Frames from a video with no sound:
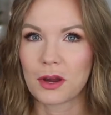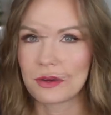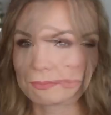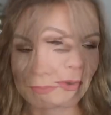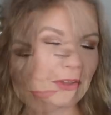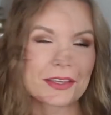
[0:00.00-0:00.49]
And
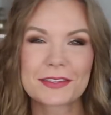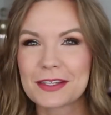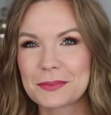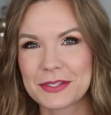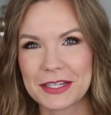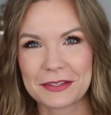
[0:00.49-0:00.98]
I wore this
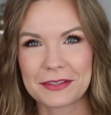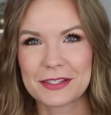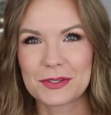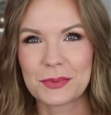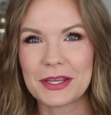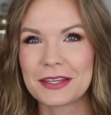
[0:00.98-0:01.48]
lipstick
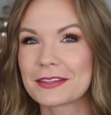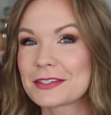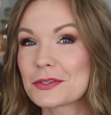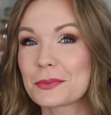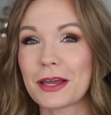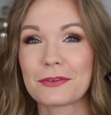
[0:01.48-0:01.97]
this week.
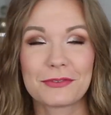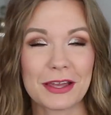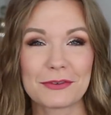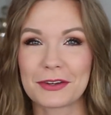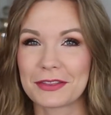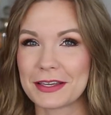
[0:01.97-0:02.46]
This is one of my
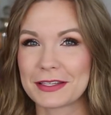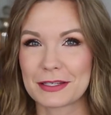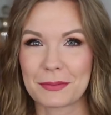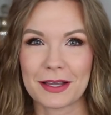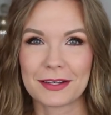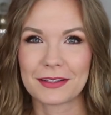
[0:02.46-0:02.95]
favorite things
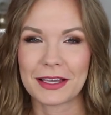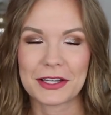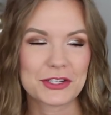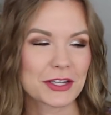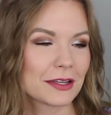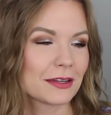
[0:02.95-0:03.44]
in my
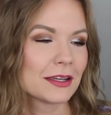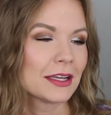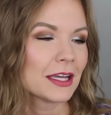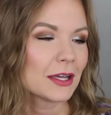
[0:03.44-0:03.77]
collection.